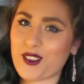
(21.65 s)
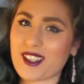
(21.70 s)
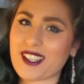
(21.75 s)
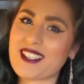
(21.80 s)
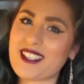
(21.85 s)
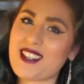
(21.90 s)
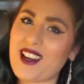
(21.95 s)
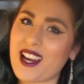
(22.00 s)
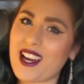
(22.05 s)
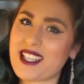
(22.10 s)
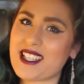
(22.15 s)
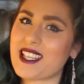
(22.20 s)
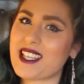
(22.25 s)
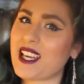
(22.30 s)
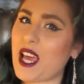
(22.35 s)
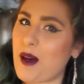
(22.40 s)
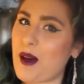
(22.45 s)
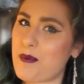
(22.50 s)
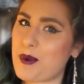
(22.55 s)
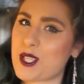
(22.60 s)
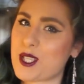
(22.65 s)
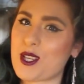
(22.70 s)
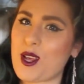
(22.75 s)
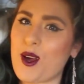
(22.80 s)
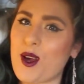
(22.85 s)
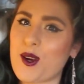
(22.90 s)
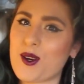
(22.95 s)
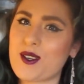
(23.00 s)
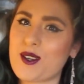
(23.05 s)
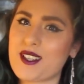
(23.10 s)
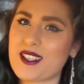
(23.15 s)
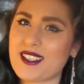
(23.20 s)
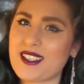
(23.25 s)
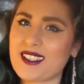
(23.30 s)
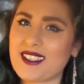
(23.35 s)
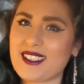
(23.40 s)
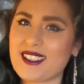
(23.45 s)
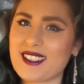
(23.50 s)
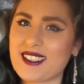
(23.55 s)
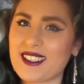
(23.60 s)
exciting episode.
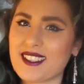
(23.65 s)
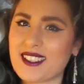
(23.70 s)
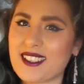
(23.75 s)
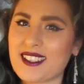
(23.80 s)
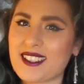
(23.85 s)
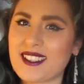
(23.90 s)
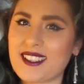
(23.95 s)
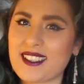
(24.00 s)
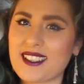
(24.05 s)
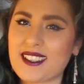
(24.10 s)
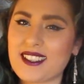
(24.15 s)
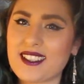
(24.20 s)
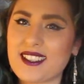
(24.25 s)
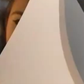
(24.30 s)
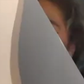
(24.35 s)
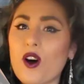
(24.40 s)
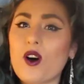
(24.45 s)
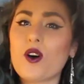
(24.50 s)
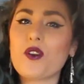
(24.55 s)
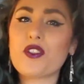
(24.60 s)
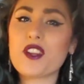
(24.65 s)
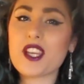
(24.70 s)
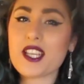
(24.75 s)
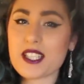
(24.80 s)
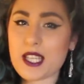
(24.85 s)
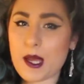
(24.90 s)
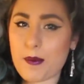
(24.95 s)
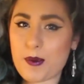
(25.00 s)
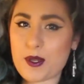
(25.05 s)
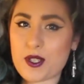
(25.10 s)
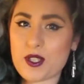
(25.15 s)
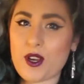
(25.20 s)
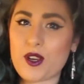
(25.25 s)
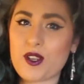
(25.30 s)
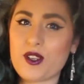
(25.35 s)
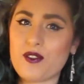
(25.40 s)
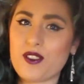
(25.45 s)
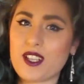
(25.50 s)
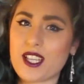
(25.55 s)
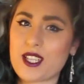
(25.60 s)
On this
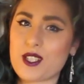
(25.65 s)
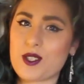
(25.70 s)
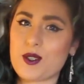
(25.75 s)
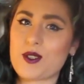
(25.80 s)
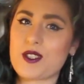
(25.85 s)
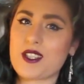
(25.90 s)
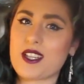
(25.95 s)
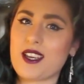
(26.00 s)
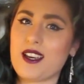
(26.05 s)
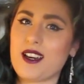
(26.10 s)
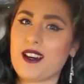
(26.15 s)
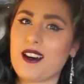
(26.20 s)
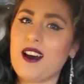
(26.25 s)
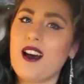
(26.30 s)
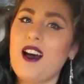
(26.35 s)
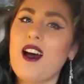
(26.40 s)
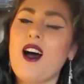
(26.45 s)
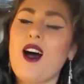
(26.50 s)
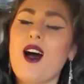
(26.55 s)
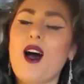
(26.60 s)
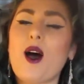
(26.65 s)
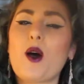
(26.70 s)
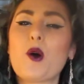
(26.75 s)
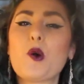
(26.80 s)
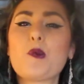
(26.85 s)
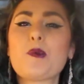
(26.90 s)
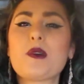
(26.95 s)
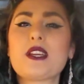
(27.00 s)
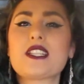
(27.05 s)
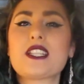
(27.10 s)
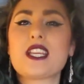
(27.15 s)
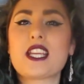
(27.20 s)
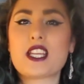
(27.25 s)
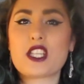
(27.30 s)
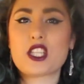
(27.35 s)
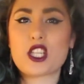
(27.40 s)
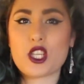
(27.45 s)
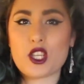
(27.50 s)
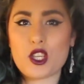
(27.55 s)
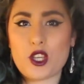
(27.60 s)
episode of Tortilla, I will be
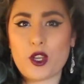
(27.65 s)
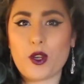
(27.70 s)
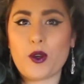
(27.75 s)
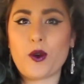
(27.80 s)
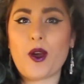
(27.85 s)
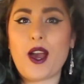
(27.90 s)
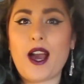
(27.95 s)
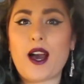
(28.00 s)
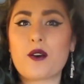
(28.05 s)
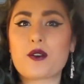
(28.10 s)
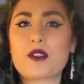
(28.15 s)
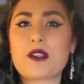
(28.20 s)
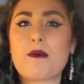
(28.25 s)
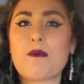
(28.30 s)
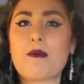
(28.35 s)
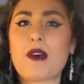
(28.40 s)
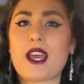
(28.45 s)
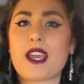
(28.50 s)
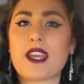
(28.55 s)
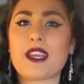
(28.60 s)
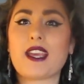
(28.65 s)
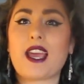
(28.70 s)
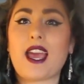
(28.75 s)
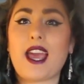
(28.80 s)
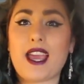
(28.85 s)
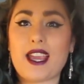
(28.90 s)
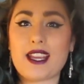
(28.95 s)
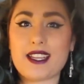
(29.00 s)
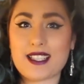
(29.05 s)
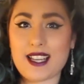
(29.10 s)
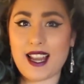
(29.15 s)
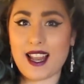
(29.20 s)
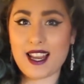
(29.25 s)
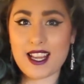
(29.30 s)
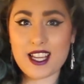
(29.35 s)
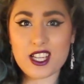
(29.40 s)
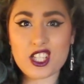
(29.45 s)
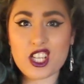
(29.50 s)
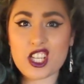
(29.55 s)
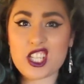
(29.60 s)
teaching you how to make a
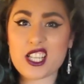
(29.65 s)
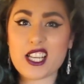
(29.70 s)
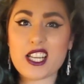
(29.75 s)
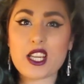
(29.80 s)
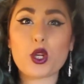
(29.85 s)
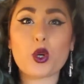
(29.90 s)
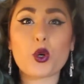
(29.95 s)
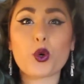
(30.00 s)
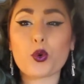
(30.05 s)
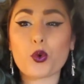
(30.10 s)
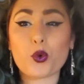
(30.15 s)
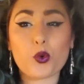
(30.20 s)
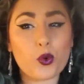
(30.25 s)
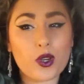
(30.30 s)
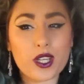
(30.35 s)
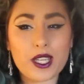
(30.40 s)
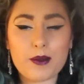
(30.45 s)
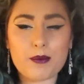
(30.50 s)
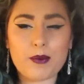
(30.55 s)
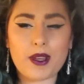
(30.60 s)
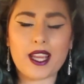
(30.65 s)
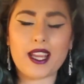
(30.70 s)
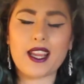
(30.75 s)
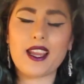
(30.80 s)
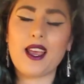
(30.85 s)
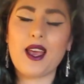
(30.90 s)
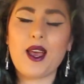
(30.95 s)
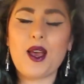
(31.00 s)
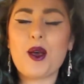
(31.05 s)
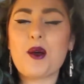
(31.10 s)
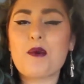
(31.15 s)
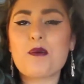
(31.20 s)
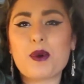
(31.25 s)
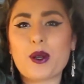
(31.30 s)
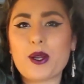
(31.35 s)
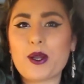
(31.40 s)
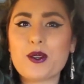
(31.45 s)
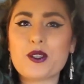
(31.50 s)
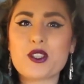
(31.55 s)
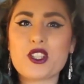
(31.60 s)
deliciously creamy
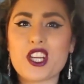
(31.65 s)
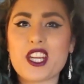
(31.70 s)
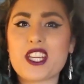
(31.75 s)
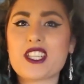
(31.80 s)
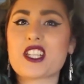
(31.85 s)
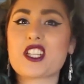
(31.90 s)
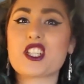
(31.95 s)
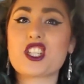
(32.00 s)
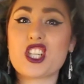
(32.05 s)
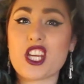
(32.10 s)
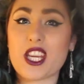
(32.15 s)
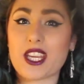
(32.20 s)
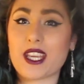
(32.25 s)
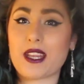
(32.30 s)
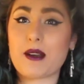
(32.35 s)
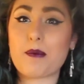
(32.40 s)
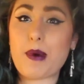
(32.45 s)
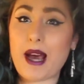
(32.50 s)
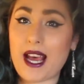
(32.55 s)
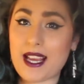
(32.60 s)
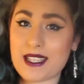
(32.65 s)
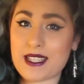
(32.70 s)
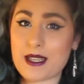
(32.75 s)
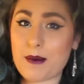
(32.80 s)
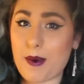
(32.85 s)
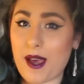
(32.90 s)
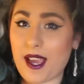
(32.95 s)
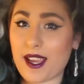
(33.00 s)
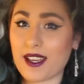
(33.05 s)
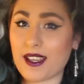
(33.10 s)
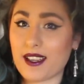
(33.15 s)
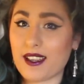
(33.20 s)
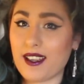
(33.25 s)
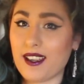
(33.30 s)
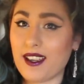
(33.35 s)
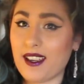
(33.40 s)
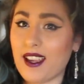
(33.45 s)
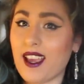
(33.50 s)
blue cheese and chicken pasta bake.